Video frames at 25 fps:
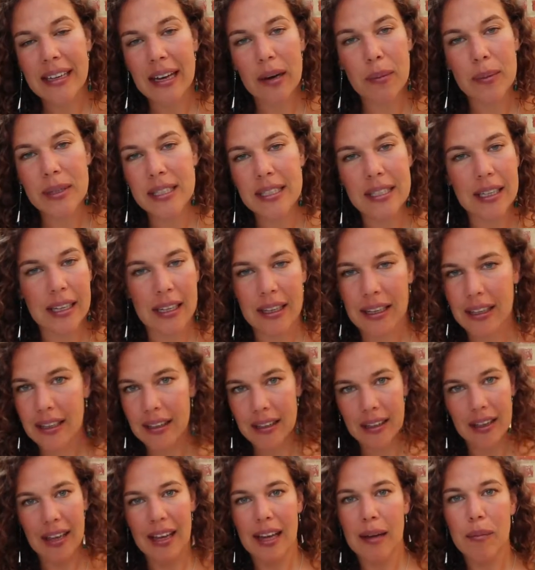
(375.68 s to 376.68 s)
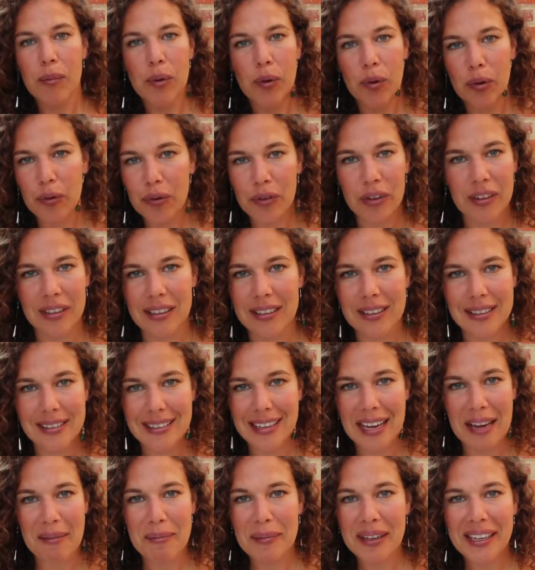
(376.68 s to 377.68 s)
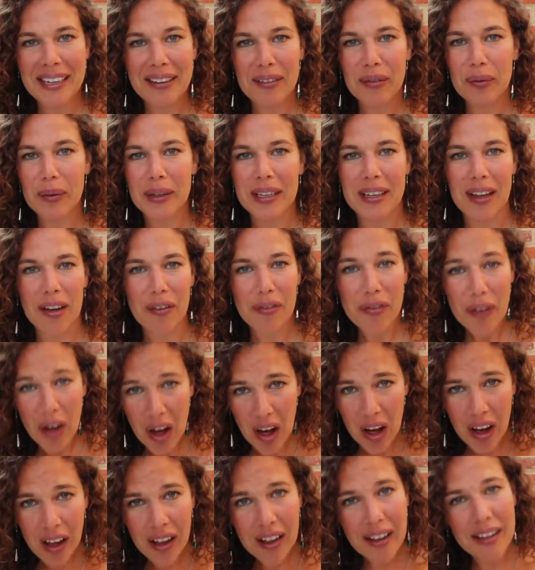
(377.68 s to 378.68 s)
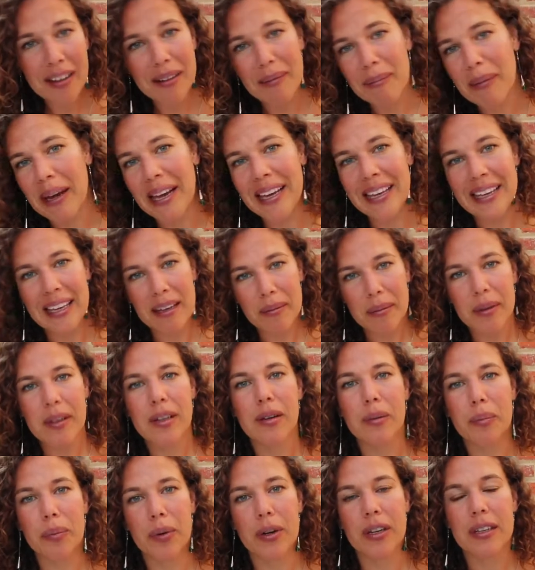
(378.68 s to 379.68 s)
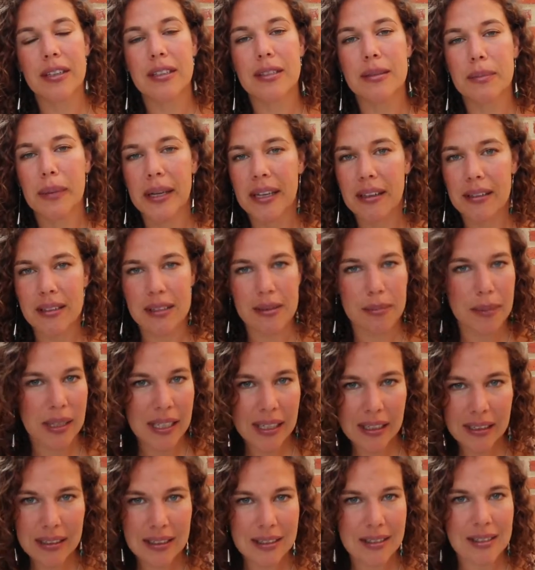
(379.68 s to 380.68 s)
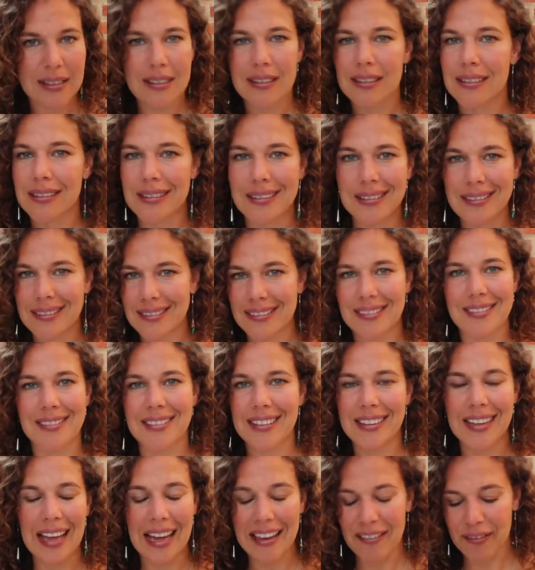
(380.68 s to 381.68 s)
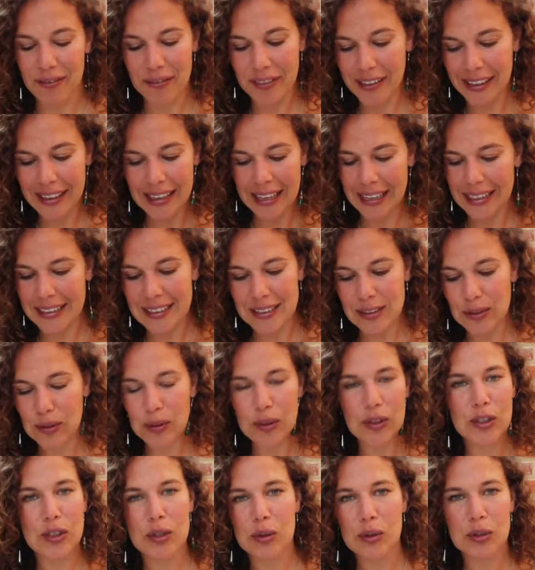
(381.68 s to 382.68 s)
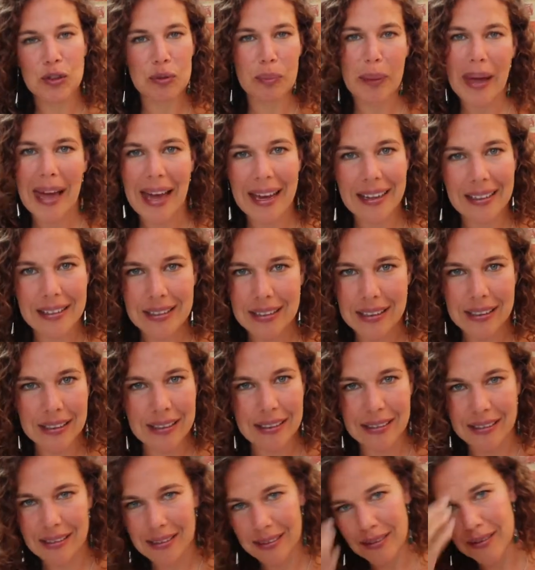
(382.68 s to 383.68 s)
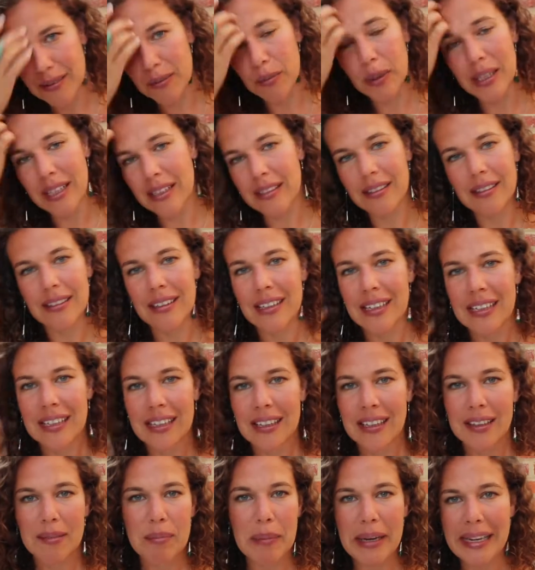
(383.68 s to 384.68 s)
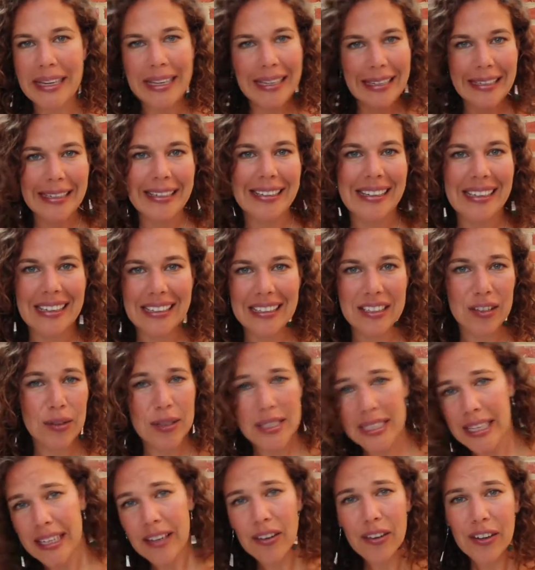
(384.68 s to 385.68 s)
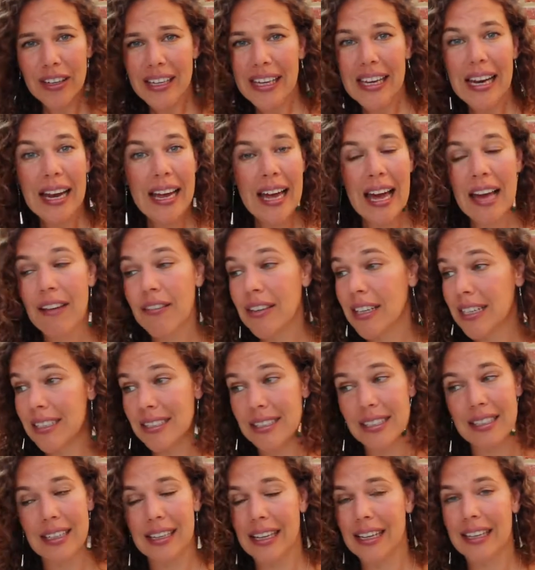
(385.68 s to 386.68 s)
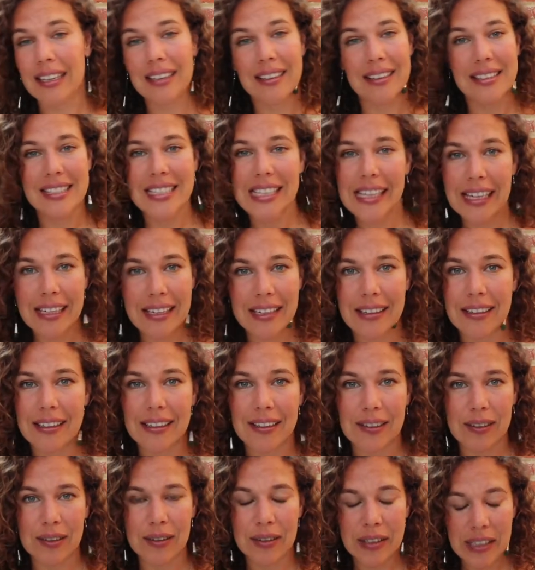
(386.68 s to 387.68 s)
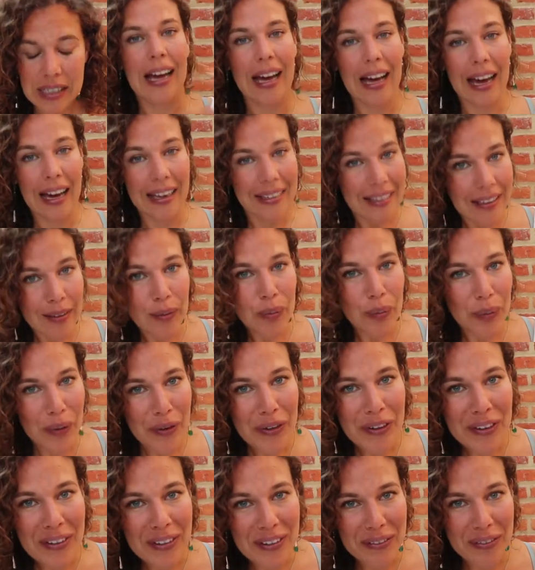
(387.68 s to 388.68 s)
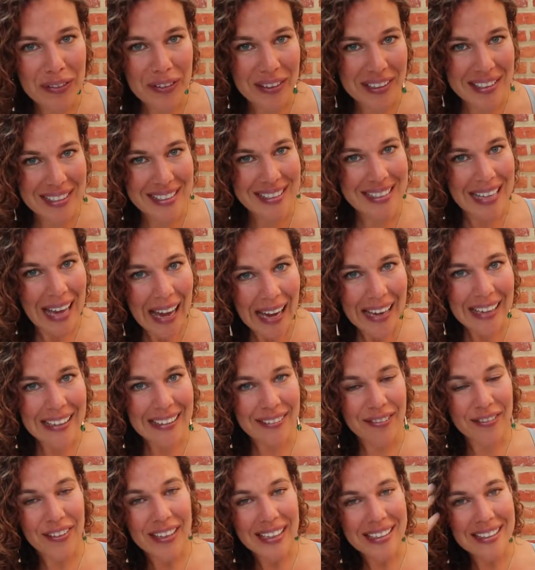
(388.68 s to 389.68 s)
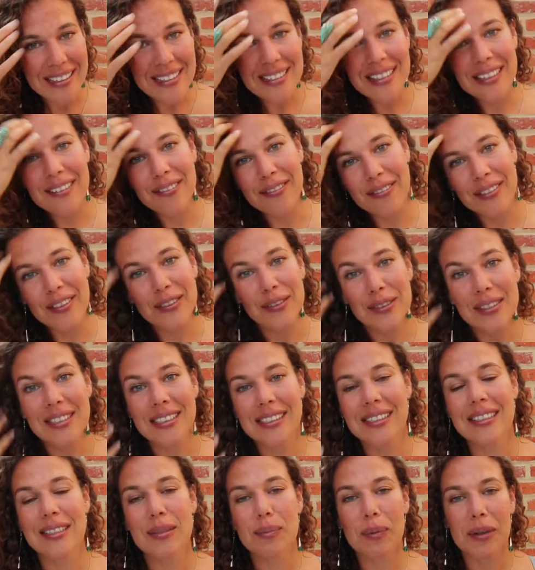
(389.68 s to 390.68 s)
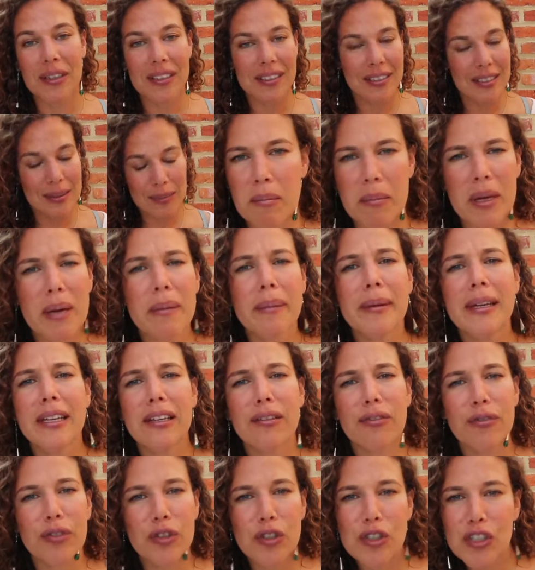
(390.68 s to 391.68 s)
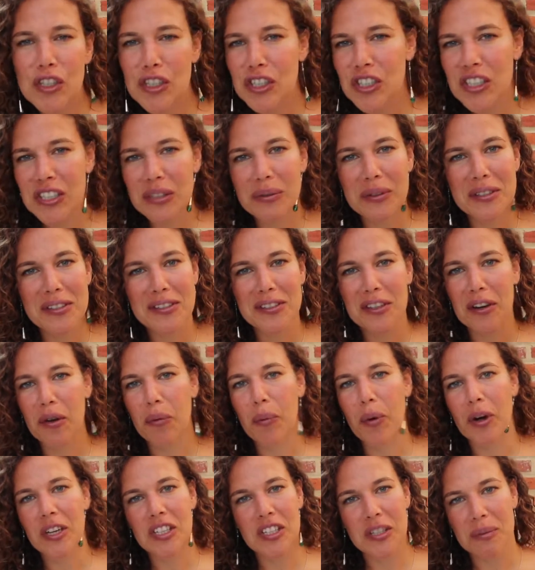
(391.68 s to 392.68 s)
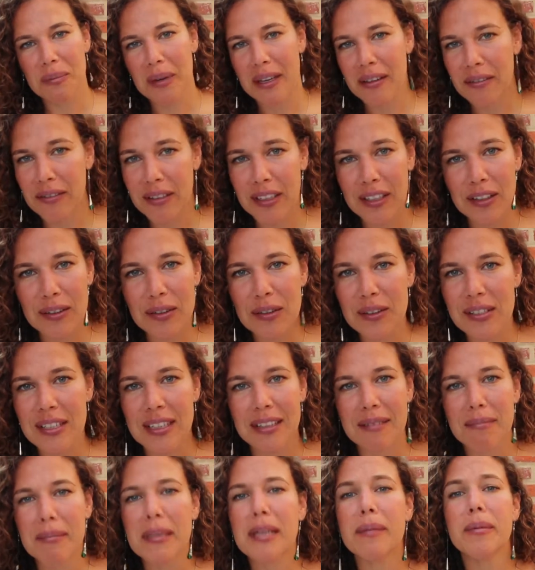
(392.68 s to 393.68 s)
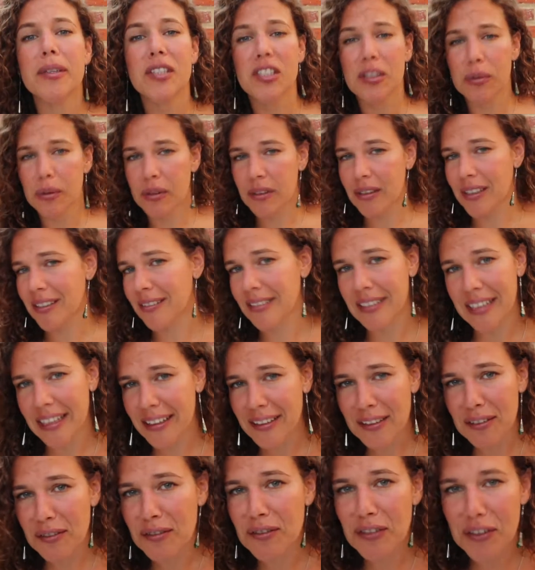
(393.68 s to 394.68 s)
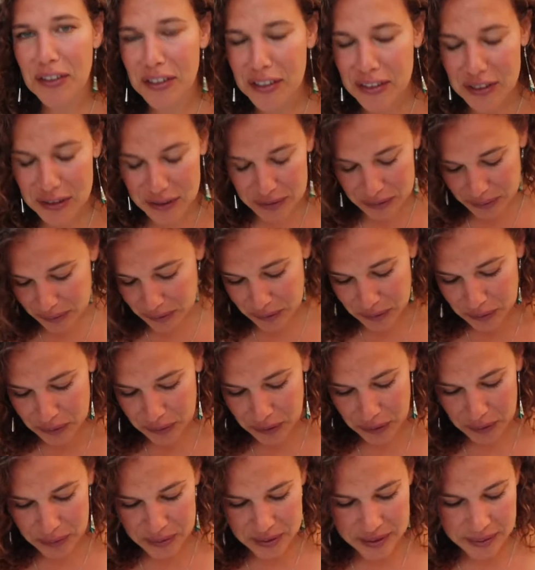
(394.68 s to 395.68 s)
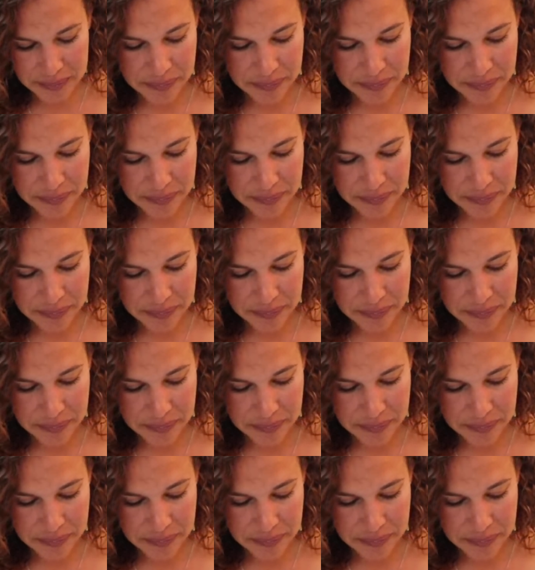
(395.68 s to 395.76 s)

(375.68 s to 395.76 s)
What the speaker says: I was like, I'm over this. I'm getting rid of all my chemical products, my cosmetics. I filled like 2 huge bags, and well, my cleaning lady, she was like, oh, can I have it? I said, like, take it, you know? I did warn her for the side effects of using these products. Maybe in the future she will start watching my videos, and maybe she will get converted too. Who knows?